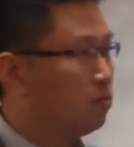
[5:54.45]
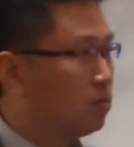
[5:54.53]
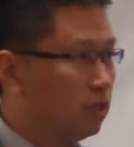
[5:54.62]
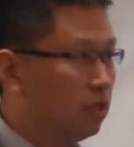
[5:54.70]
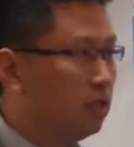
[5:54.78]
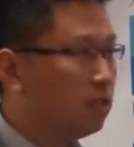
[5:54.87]

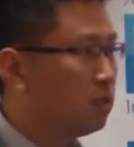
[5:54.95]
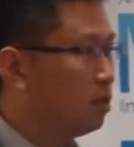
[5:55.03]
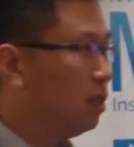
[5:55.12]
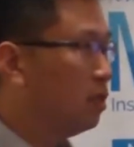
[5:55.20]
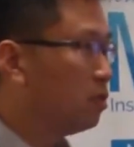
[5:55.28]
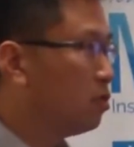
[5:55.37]
She's
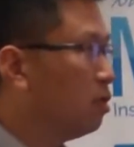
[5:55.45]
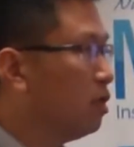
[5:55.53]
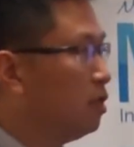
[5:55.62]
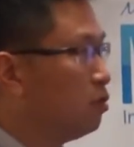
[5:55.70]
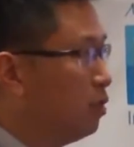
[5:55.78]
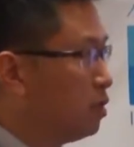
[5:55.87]
in the
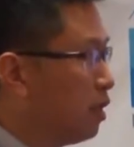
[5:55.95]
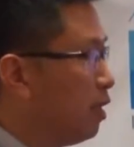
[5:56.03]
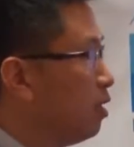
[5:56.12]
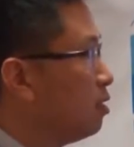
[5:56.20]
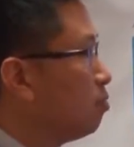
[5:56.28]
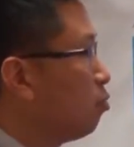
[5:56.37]
30s with
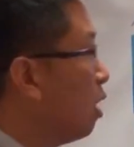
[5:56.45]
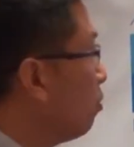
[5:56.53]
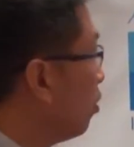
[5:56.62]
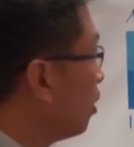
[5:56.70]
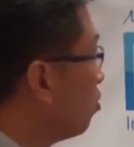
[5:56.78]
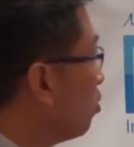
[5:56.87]
kids,
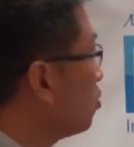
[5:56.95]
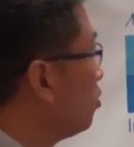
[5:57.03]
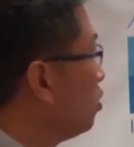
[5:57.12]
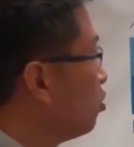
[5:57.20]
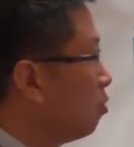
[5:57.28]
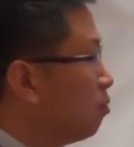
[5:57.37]
primary
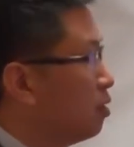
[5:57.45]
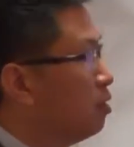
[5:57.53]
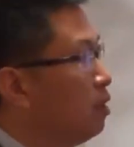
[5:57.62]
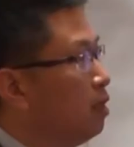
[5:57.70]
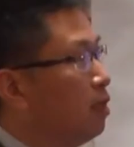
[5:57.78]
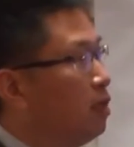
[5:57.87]
grocery shopper.
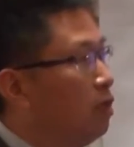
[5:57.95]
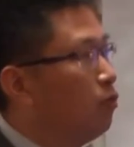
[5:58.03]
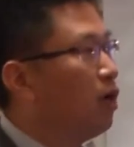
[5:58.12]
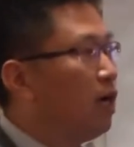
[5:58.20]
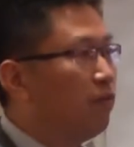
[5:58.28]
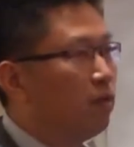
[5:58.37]

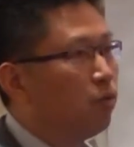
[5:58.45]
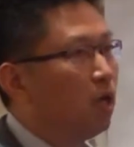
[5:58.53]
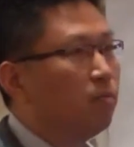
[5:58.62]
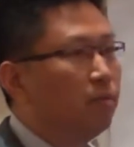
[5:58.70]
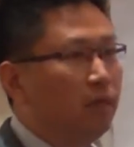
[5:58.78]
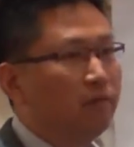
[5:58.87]
We're having
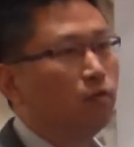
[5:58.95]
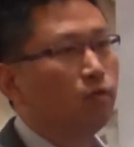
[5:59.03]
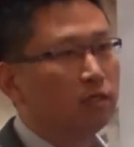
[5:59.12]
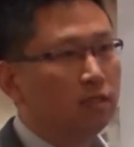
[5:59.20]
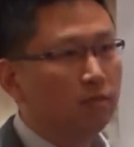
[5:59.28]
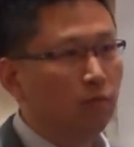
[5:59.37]
problem even
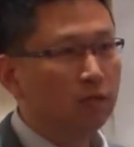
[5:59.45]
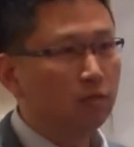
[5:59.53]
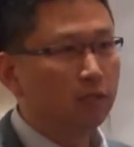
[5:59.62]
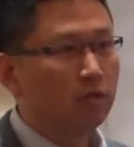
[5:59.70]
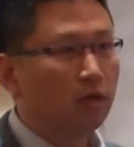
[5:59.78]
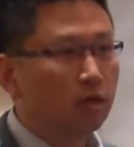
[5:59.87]

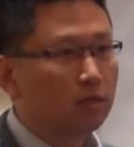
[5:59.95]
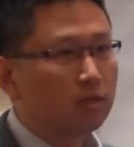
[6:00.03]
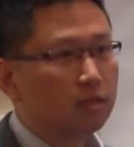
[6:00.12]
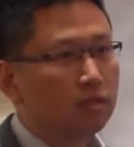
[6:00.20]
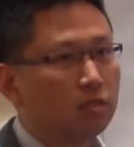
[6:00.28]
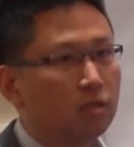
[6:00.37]
with her.
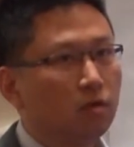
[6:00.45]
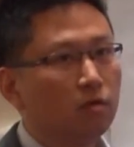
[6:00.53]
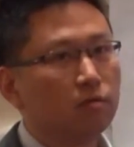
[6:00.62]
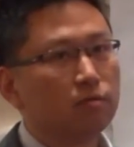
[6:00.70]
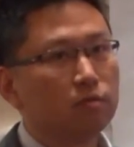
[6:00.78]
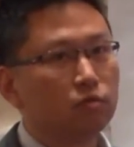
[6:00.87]

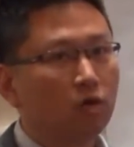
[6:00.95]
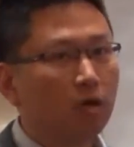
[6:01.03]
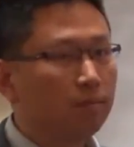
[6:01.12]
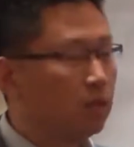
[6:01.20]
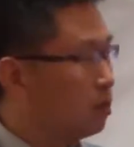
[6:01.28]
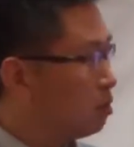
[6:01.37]
So
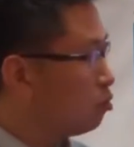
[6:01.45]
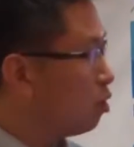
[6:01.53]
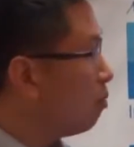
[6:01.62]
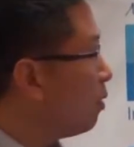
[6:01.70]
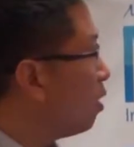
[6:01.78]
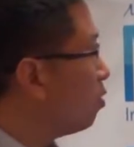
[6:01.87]

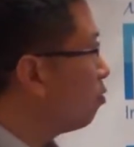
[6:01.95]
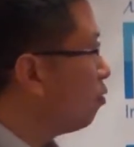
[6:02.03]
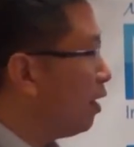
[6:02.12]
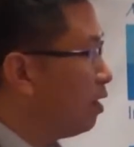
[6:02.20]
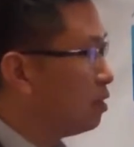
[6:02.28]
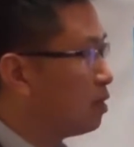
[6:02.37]
dropout
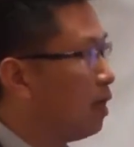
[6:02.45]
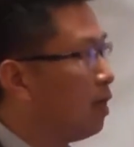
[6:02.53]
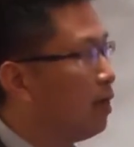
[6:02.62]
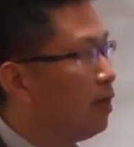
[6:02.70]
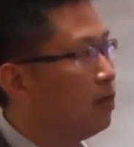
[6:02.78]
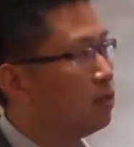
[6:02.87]
rate is
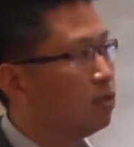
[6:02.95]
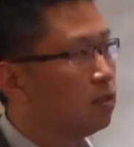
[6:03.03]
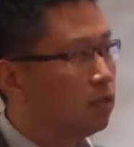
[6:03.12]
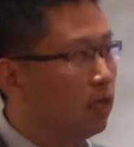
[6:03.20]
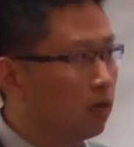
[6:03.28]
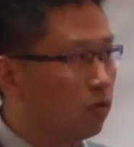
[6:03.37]
high,
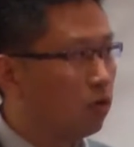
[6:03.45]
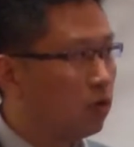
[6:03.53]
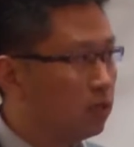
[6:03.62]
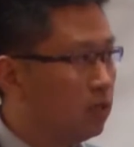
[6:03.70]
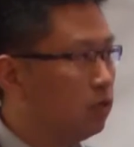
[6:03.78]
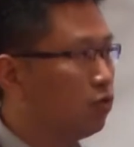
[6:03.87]
data
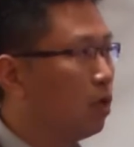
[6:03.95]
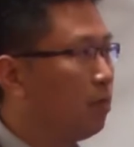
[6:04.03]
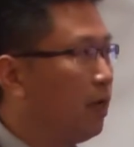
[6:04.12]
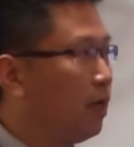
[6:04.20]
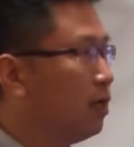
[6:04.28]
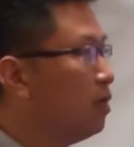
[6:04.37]
quality
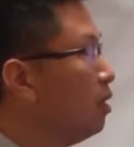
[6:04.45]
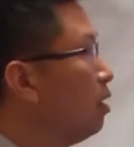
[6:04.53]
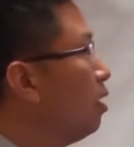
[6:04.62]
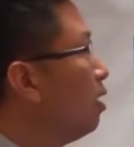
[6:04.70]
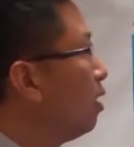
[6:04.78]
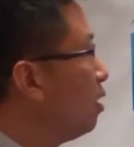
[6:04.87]
dropping.
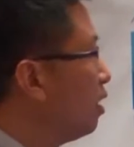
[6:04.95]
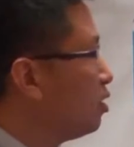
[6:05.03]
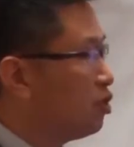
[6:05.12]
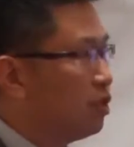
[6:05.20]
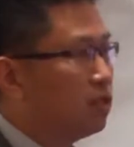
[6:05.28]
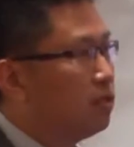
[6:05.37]

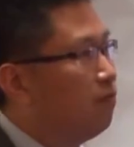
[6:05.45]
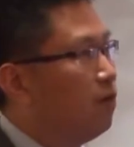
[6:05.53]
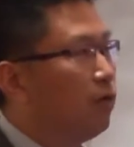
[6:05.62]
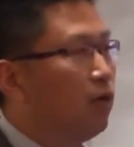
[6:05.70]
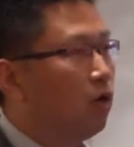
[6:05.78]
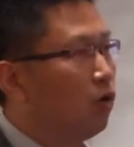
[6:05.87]
It's just
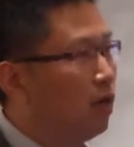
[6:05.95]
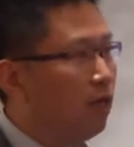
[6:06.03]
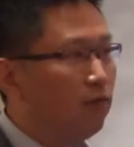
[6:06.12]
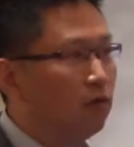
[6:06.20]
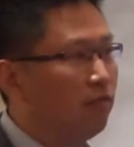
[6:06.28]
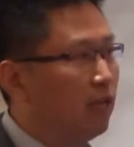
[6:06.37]
very low
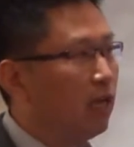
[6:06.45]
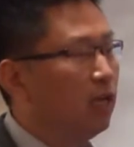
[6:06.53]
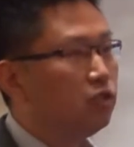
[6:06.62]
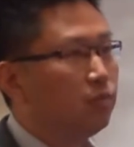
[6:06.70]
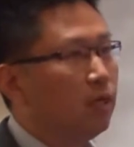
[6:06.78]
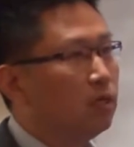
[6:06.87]
level of
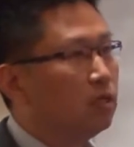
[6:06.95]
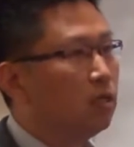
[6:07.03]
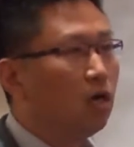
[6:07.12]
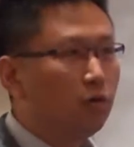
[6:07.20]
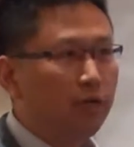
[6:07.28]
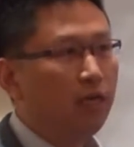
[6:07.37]
engagement,
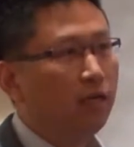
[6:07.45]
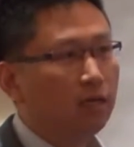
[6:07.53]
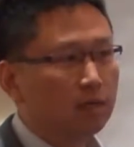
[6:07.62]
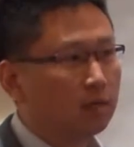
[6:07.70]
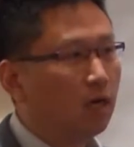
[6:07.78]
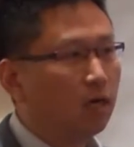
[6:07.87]
not reading
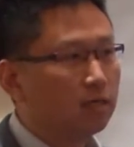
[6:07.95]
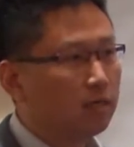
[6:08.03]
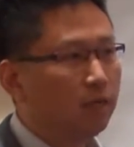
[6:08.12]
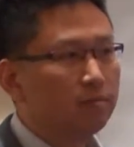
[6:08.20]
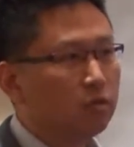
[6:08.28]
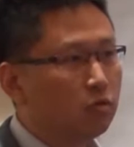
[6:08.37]
a
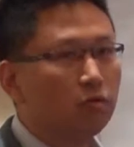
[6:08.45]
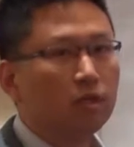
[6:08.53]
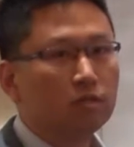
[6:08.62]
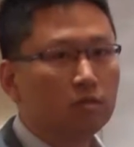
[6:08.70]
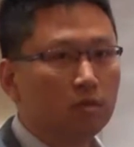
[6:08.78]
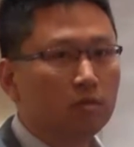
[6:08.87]
concept through
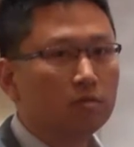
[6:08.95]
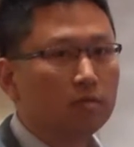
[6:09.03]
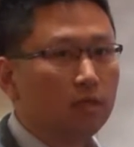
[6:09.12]
and through.